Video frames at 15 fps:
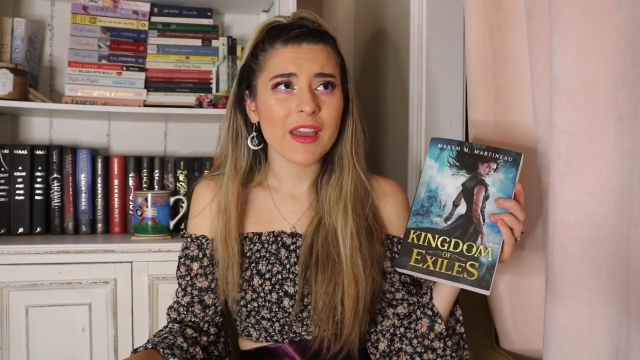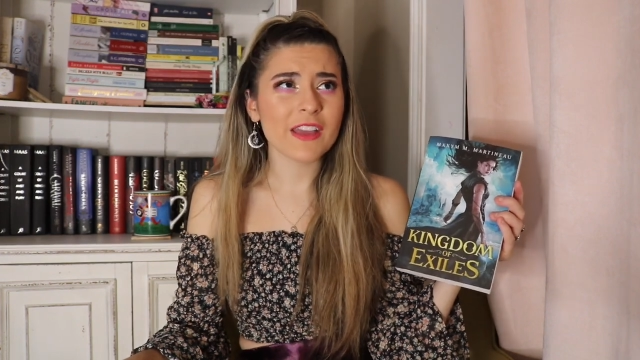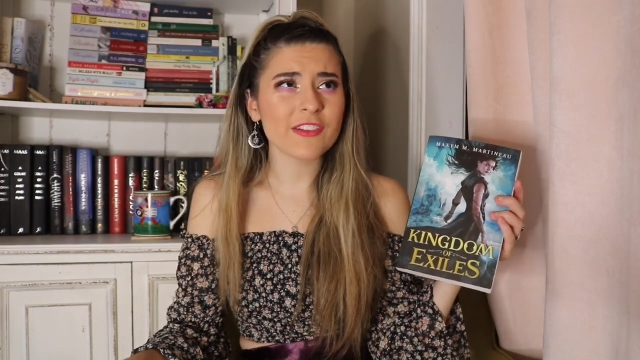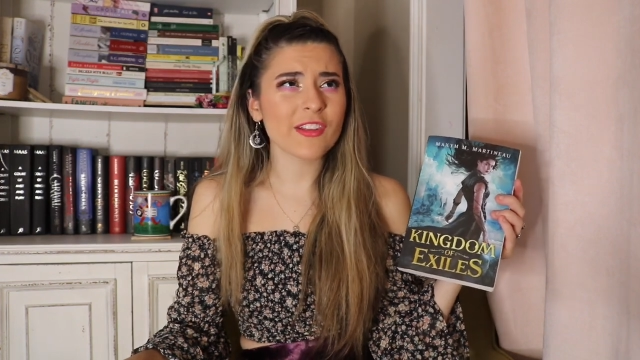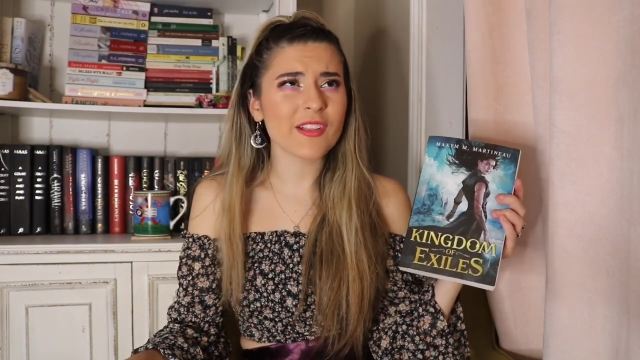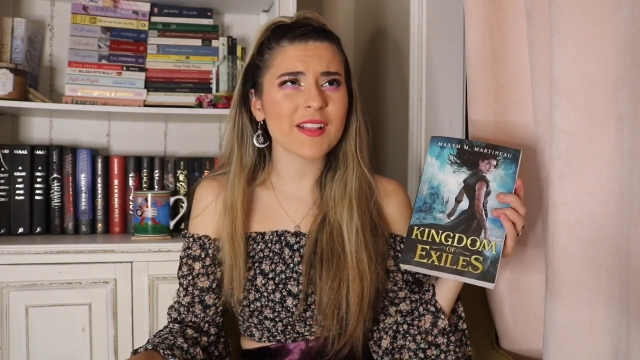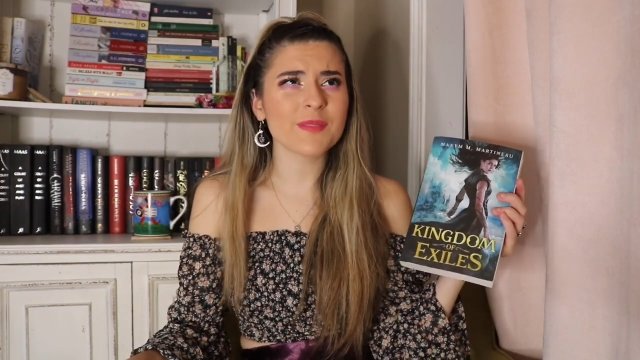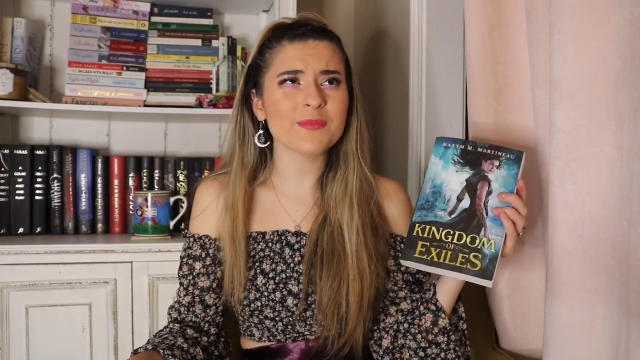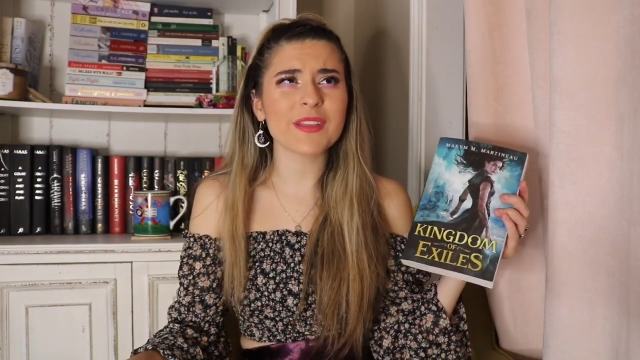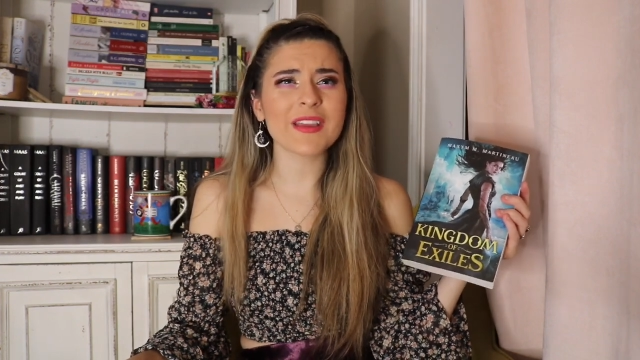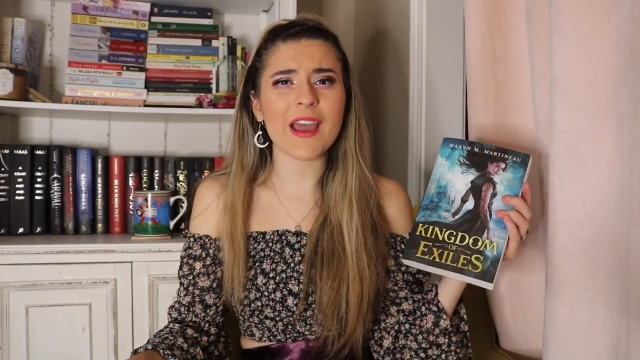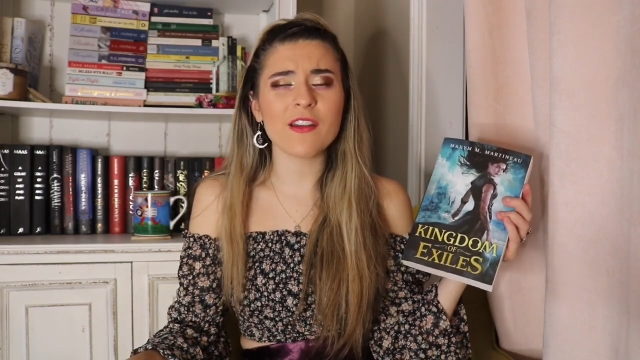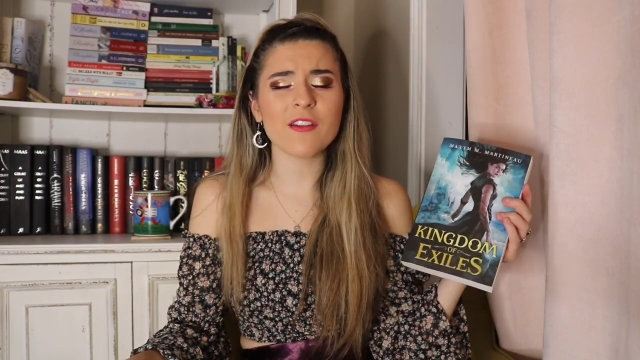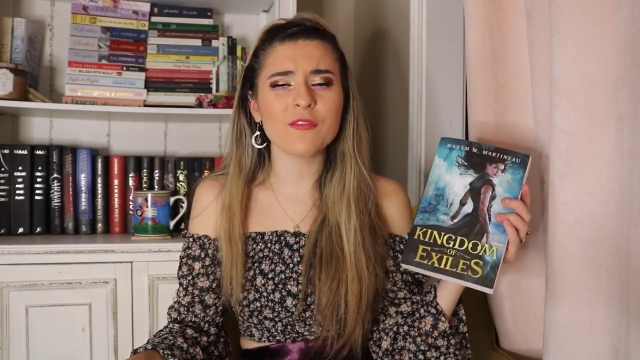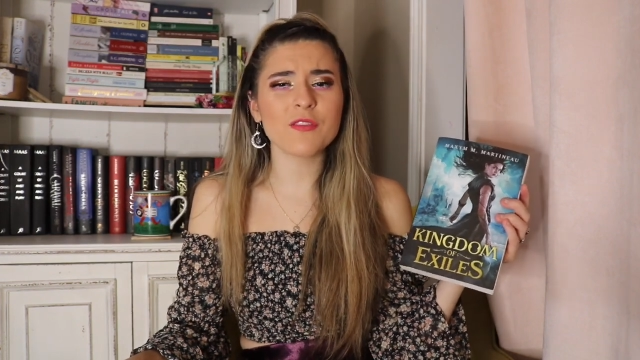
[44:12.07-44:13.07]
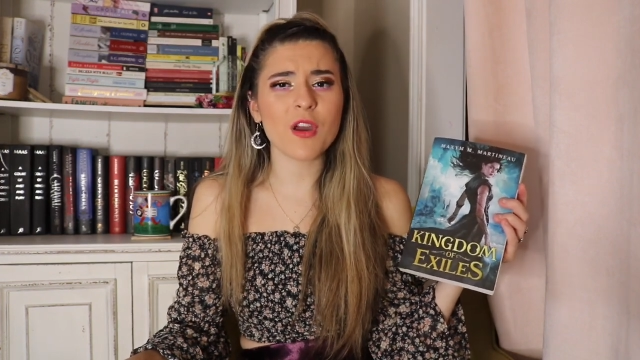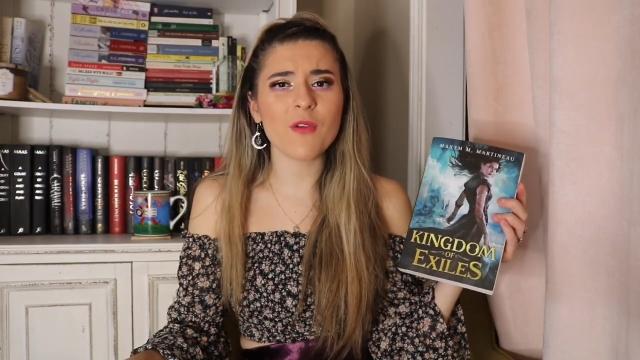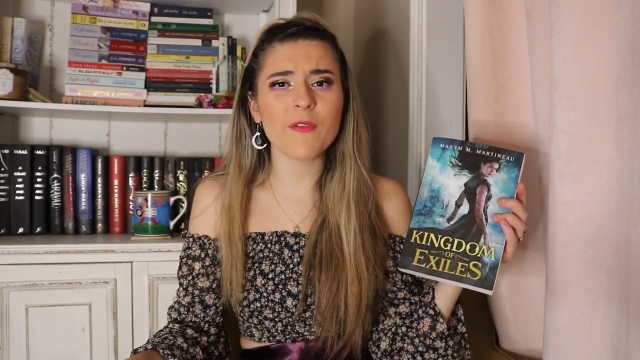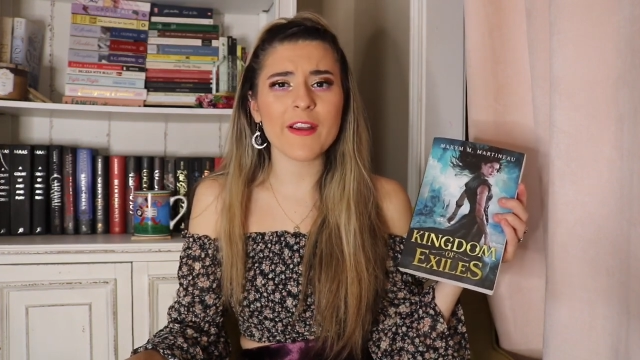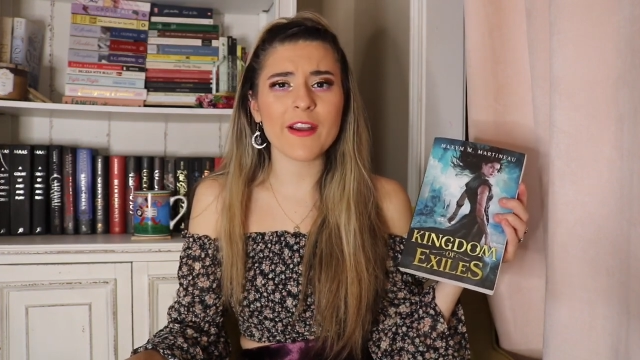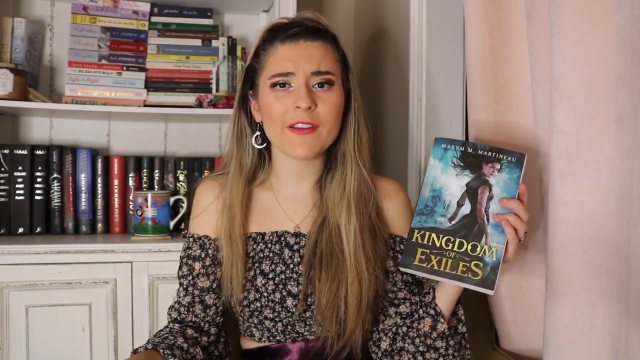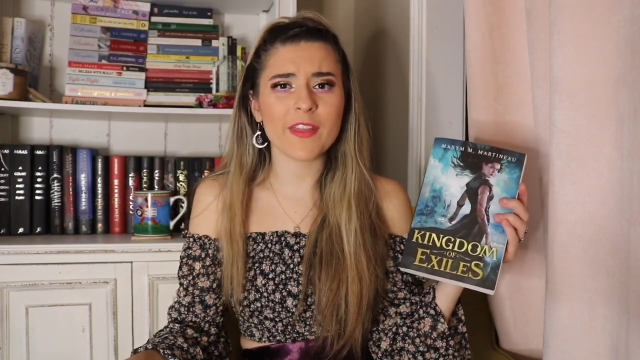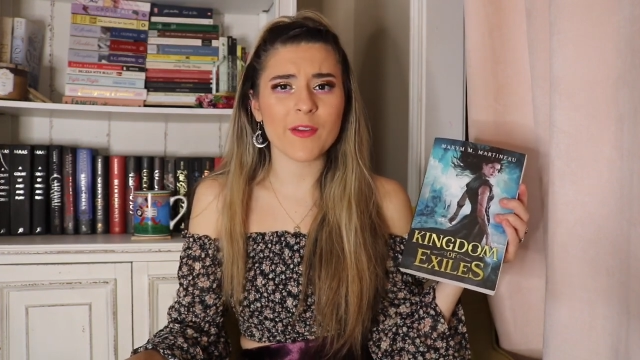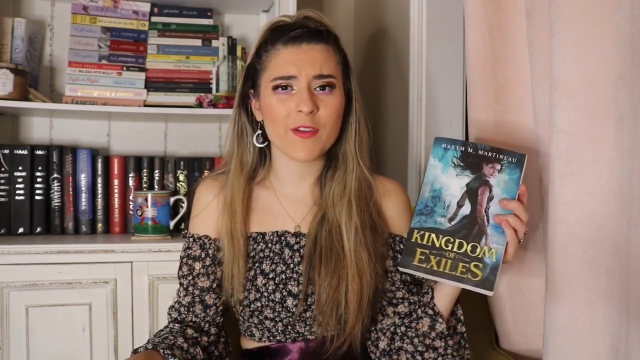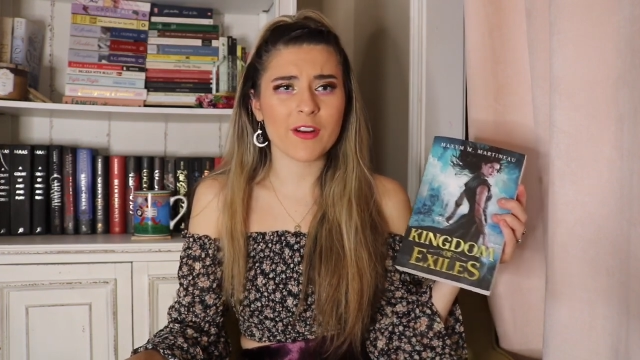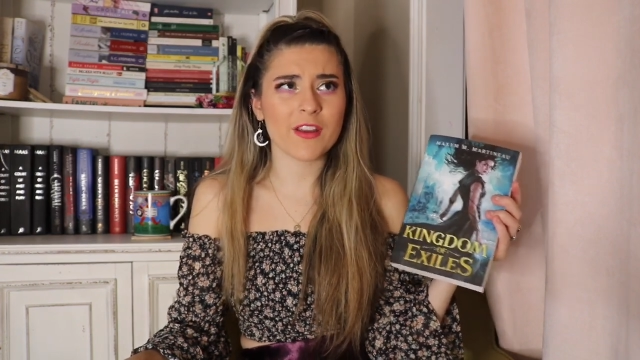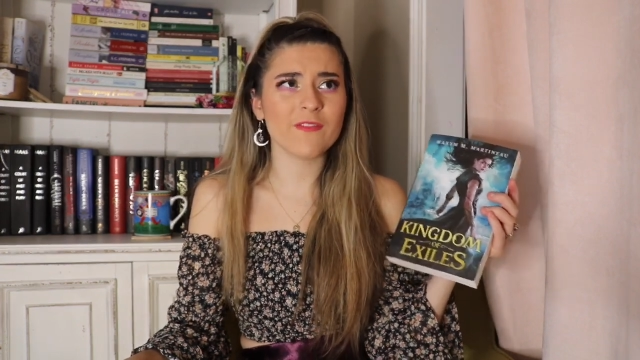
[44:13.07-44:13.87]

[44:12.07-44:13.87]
It just seemed like out of nowhere they were